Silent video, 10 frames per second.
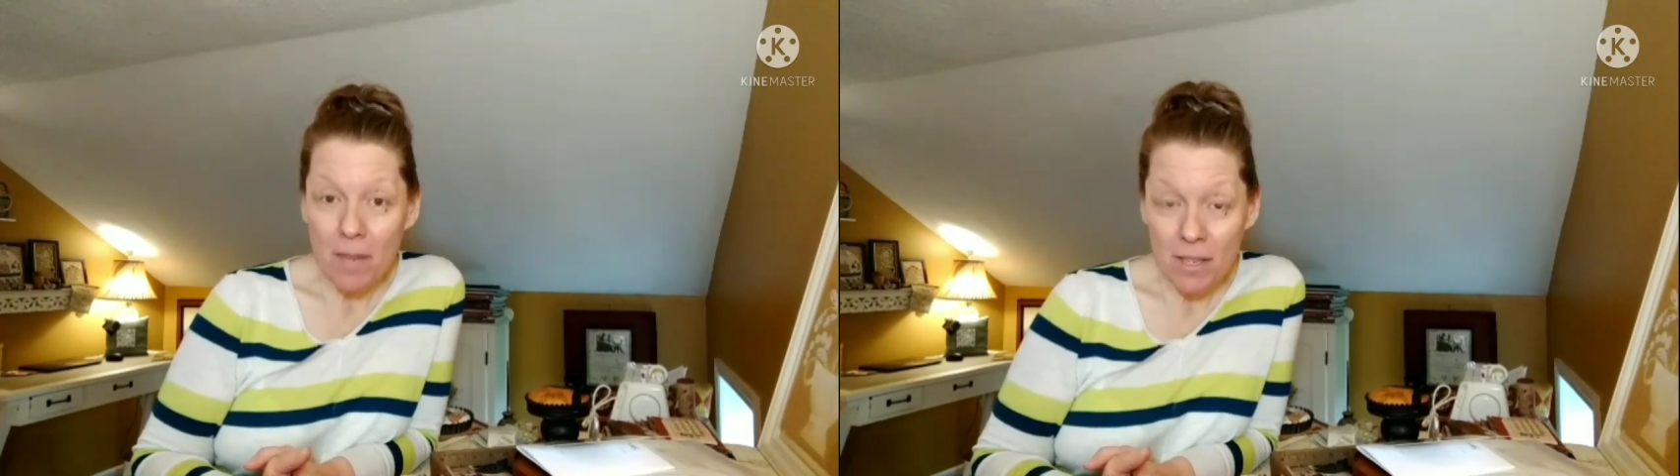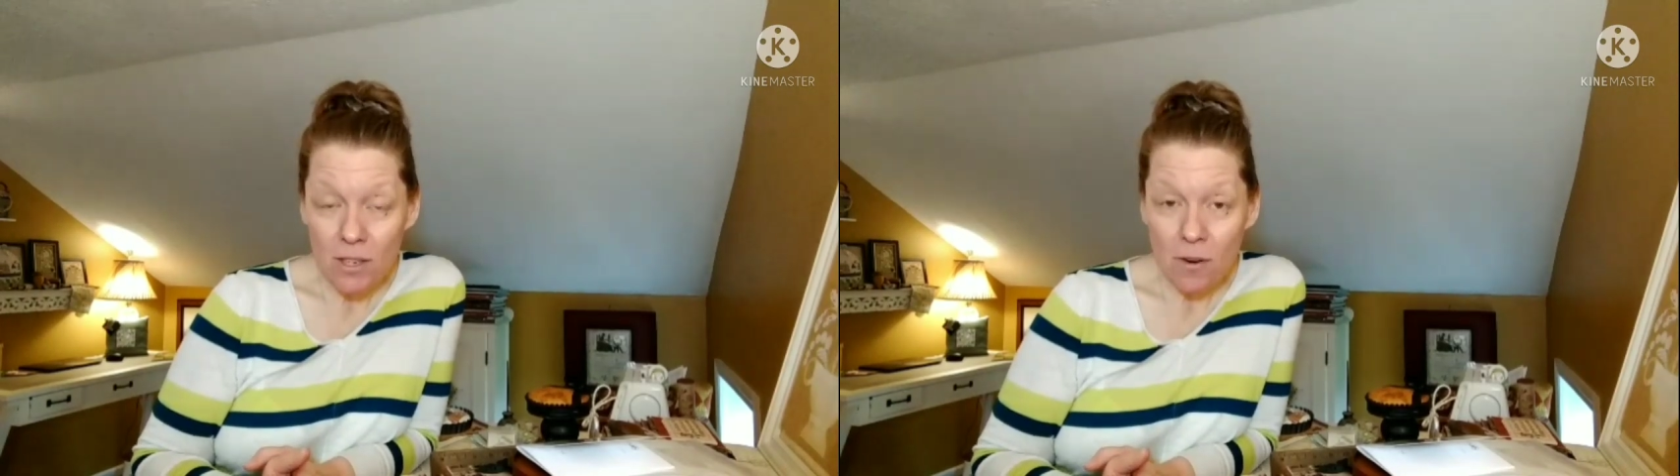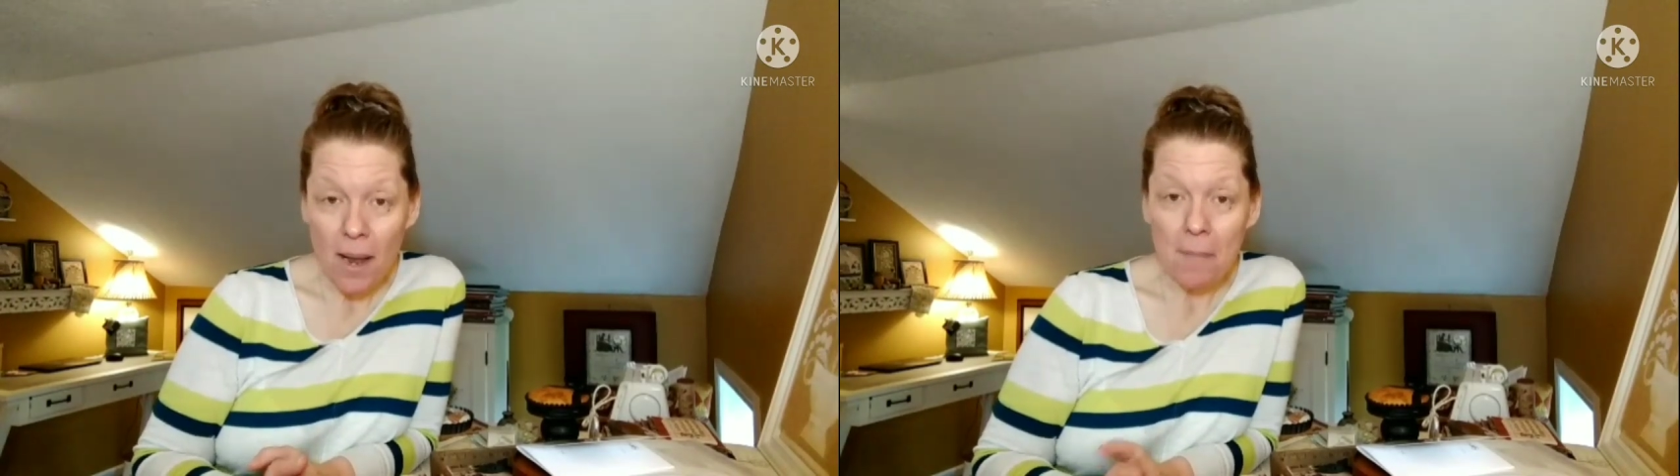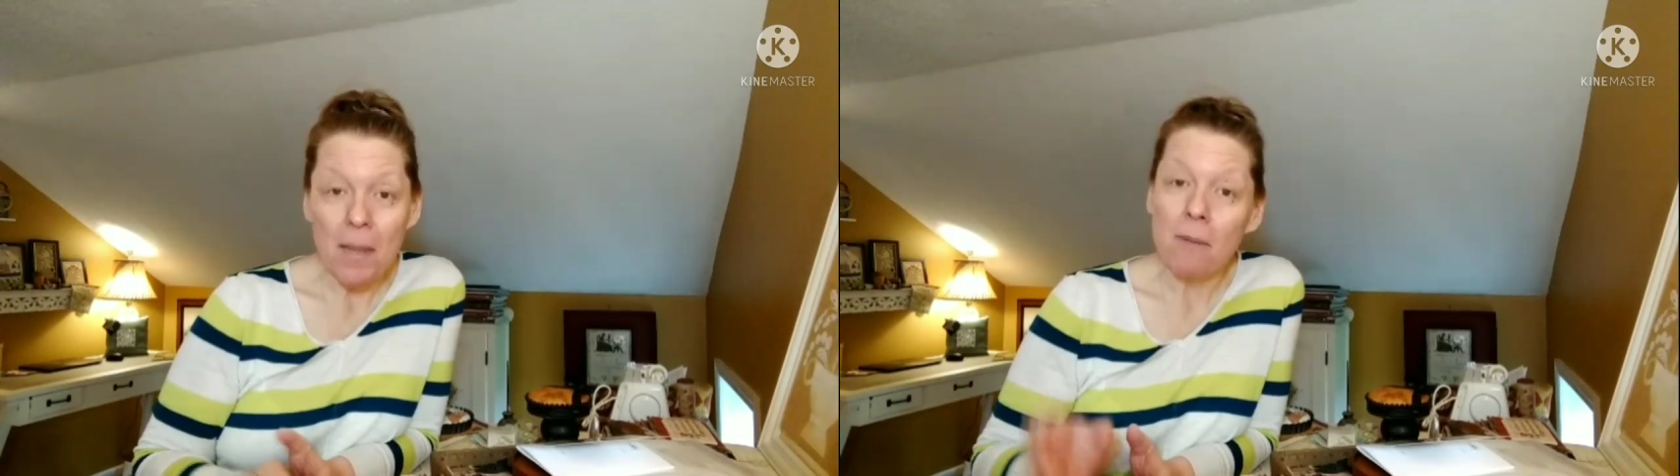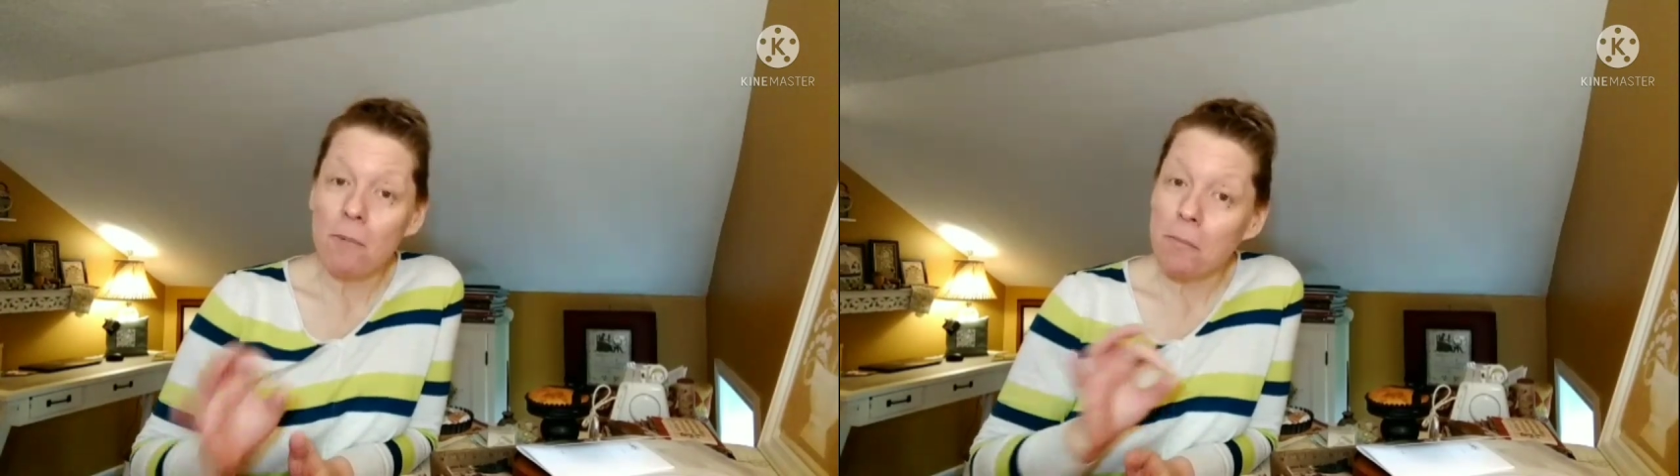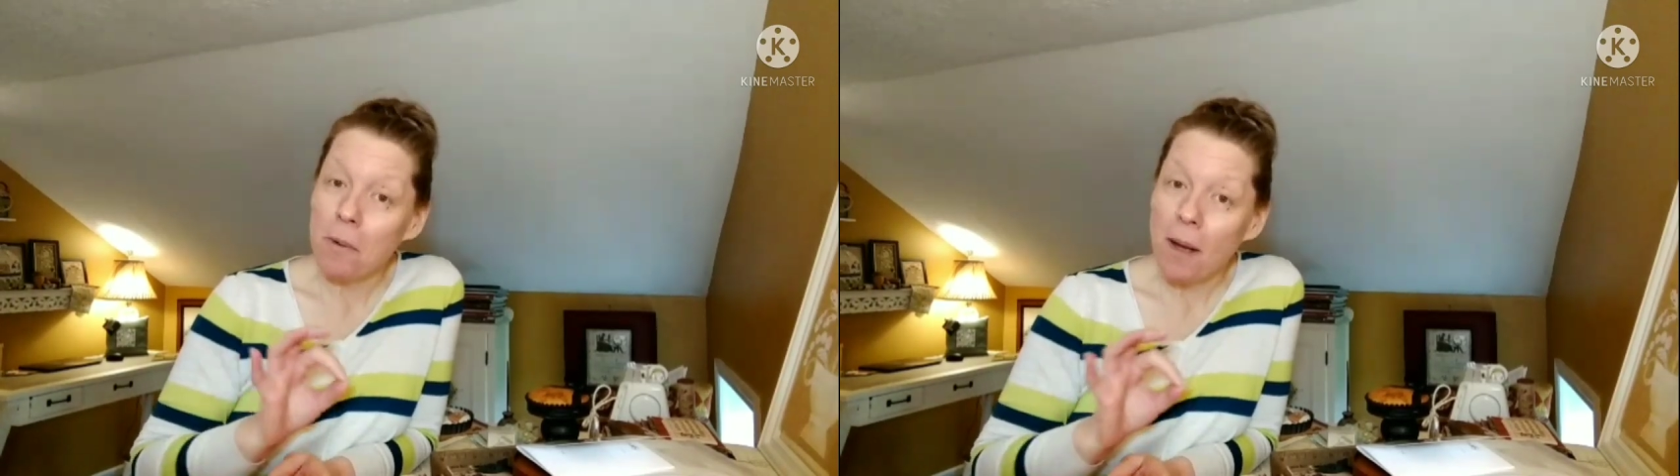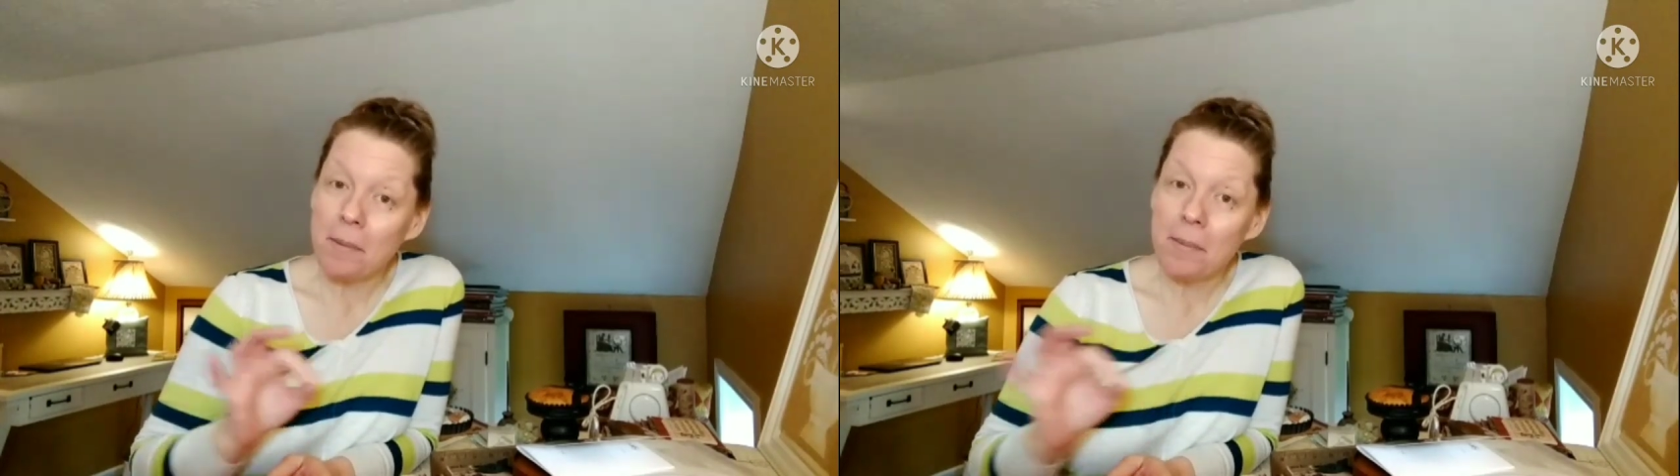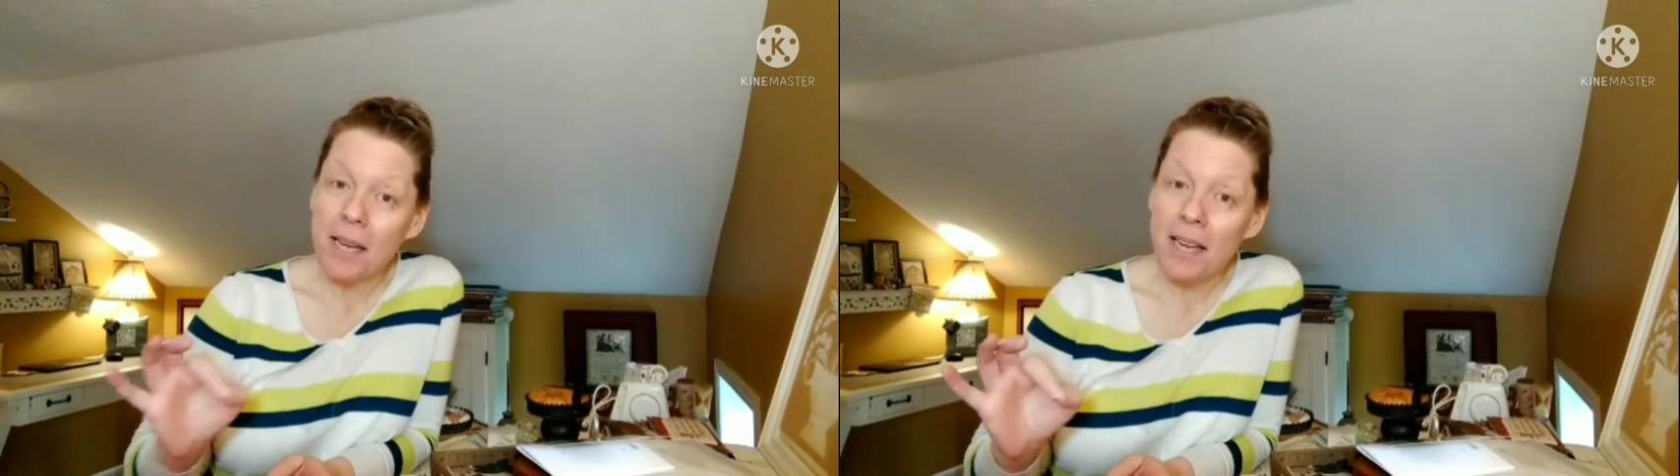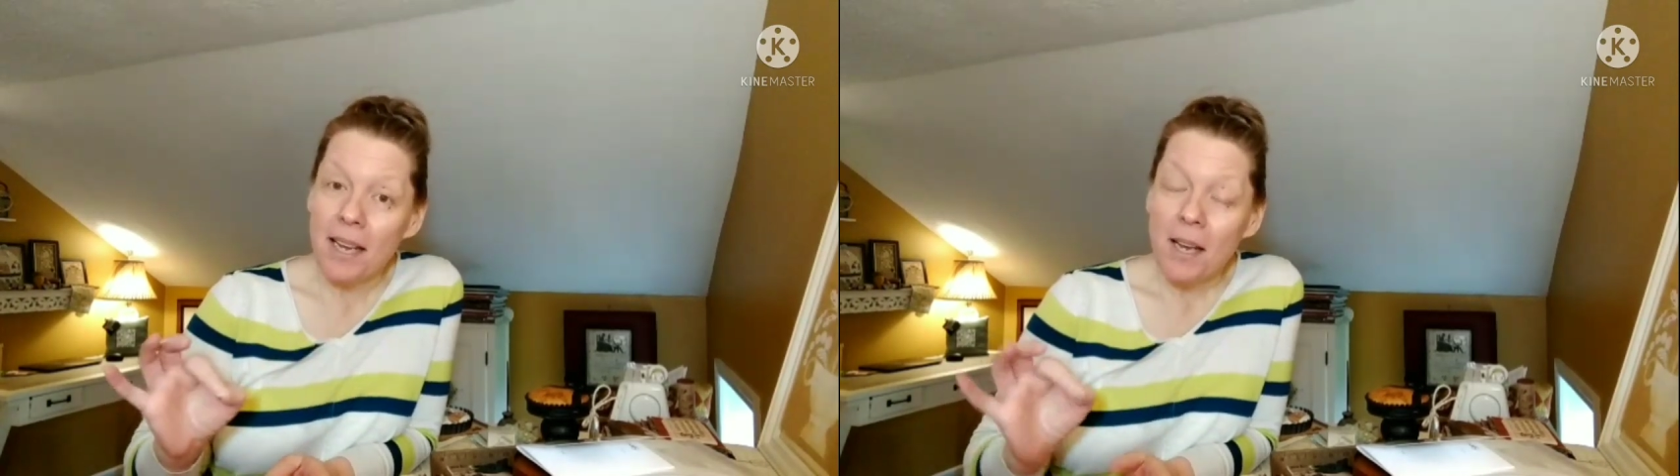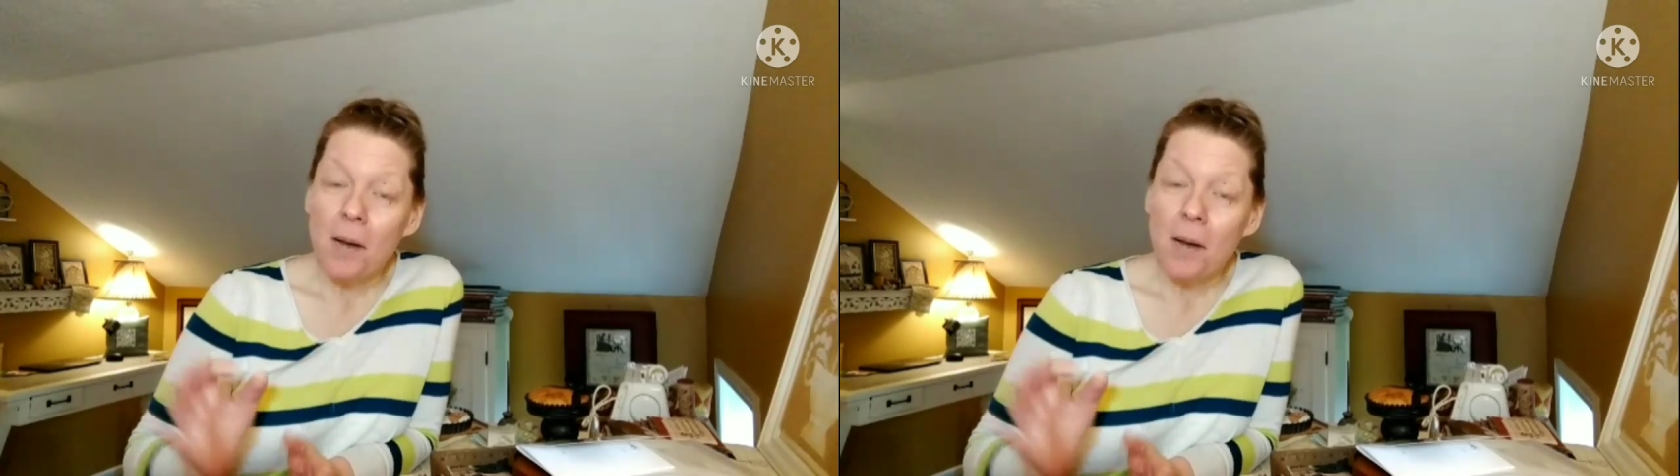Instagram, and we'll probably